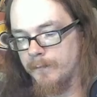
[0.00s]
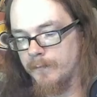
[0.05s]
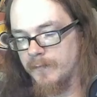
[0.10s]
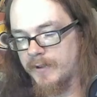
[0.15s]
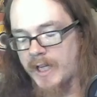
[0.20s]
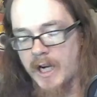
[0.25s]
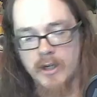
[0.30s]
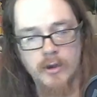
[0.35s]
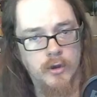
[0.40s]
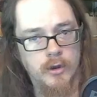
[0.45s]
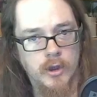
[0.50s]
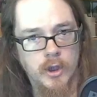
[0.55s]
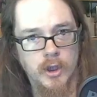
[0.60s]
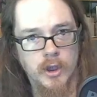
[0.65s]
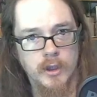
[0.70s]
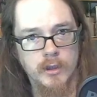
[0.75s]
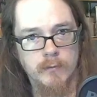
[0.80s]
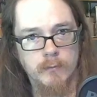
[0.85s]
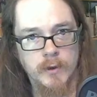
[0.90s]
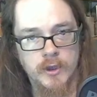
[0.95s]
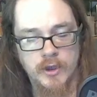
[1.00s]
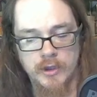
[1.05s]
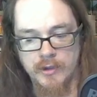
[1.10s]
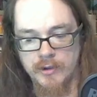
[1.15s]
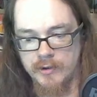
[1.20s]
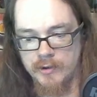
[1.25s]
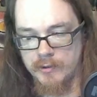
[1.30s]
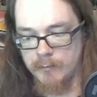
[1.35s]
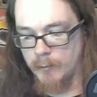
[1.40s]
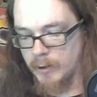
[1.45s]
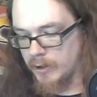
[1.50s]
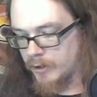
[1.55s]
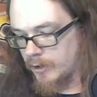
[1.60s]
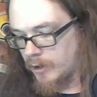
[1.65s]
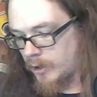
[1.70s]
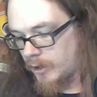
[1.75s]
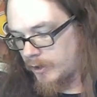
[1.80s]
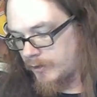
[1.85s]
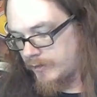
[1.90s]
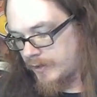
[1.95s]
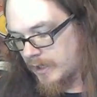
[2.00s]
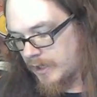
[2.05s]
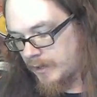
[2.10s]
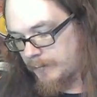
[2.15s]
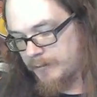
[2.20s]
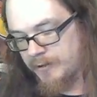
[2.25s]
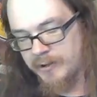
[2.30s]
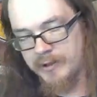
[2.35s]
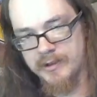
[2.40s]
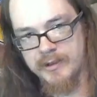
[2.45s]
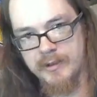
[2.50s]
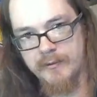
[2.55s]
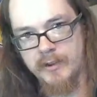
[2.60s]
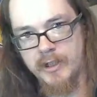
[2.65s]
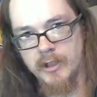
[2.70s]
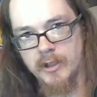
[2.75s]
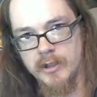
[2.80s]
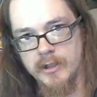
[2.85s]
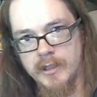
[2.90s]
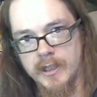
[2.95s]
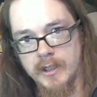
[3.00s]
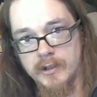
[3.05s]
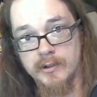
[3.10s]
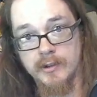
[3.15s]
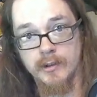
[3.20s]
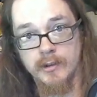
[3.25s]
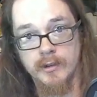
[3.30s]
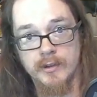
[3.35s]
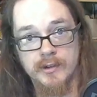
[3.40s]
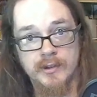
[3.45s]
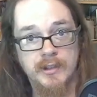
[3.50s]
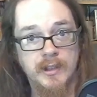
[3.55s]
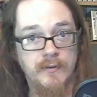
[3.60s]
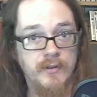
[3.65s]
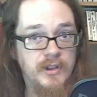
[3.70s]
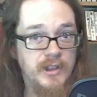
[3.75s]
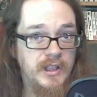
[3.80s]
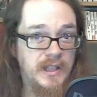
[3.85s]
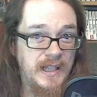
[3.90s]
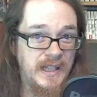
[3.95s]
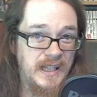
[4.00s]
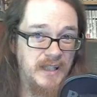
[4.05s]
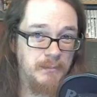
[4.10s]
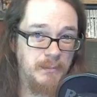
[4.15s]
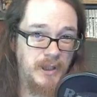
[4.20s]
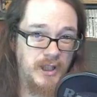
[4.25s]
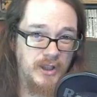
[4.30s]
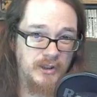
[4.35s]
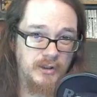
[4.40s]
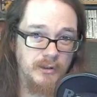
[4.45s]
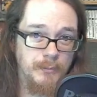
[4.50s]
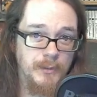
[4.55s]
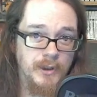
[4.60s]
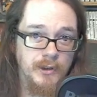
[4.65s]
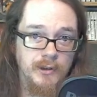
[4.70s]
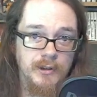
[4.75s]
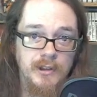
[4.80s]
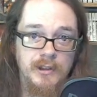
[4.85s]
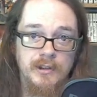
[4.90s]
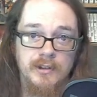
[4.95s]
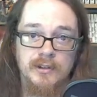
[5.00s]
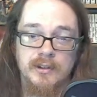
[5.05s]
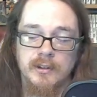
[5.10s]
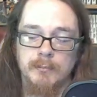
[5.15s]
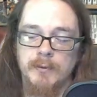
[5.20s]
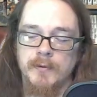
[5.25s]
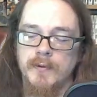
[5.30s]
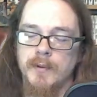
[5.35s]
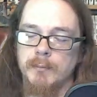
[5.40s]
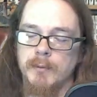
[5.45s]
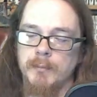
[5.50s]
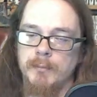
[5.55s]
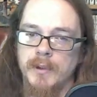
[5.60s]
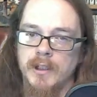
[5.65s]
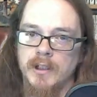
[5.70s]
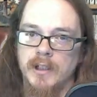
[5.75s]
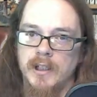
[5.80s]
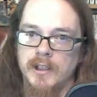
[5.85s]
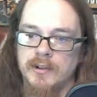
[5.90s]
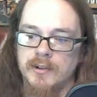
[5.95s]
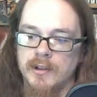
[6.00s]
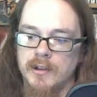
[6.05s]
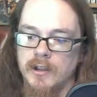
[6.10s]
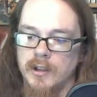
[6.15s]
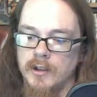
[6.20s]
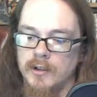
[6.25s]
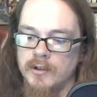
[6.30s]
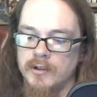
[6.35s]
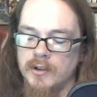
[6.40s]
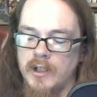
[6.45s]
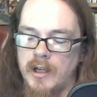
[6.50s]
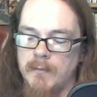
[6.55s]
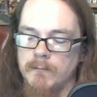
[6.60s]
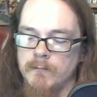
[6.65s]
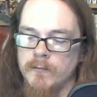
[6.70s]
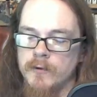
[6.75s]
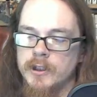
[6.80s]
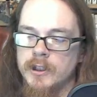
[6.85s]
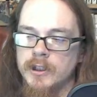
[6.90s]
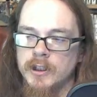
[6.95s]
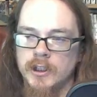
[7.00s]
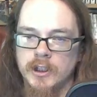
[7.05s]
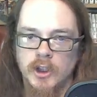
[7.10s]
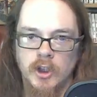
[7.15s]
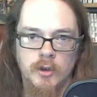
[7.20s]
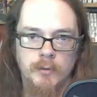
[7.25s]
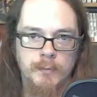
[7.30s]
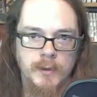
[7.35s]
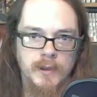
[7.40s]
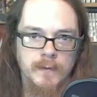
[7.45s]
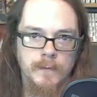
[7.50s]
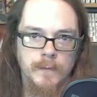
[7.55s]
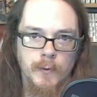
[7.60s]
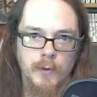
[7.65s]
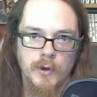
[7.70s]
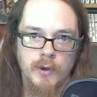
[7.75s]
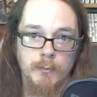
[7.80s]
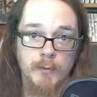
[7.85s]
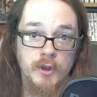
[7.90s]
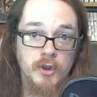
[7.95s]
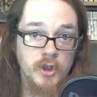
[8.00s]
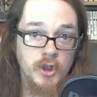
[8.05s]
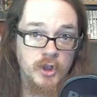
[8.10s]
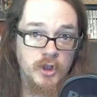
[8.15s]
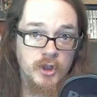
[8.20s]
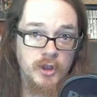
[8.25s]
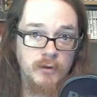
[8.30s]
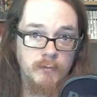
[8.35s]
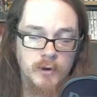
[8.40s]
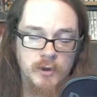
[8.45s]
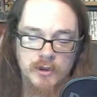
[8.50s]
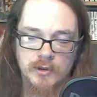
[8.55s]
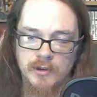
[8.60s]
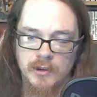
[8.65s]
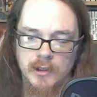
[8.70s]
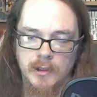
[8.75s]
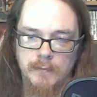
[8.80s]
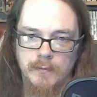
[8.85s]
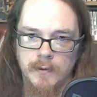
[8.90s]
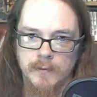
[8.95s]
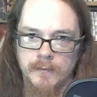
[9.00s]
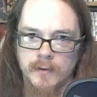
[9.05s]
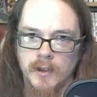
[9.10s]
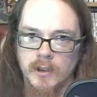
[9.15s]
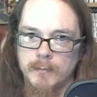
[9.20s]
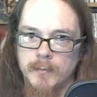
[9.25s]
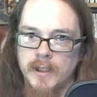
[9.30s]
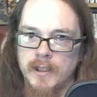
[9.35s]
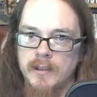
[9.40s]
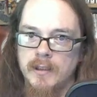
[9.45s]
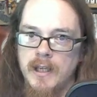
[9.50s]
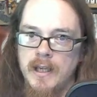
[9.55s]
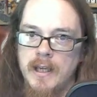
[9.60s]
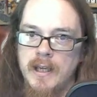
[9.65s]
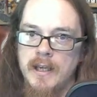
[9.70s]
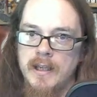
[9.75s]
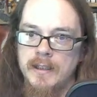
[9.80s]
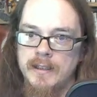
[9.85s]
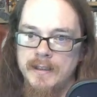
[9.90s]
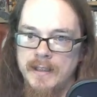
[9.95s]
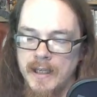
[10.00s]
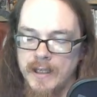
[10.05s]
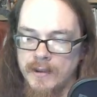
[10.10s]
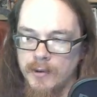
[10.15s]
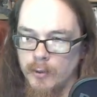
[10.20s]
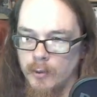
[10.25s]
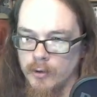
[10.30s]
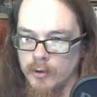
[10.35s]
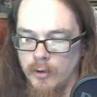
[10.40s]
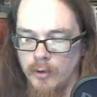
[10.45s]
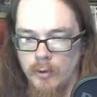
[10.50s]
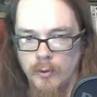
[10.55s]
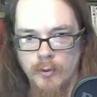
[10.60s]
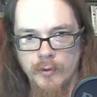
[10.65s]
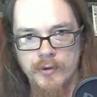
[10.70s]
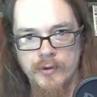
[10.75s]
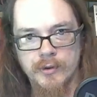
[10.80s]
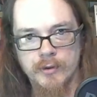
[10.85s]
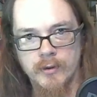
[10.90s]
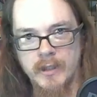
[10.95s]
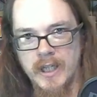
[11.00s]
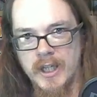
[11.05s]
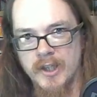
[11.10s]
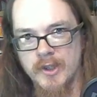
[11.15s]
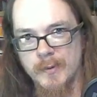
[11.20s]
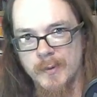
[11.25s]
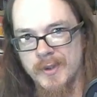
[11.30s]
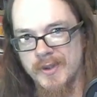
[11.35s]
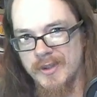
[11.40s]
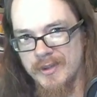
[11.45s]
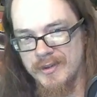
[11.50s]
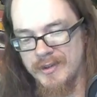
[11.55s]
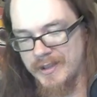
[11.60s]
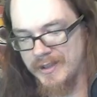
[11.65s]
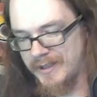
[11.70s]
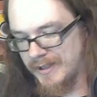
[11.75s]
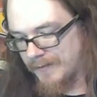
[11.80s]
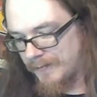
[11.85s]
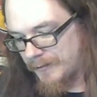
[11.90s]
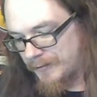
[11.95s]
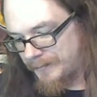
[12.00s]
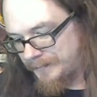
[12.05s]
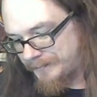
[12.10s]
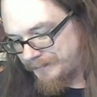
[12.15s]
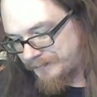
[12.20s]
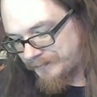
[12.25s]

tarot card, which is one of the cards that comes in the 78 card deck. So there are 78 possibilities. Some of them are bigger hits than others. I'm really hoping for the Magician, which is the Loveland Frogman, Death or Old Scratch, which is the Devil,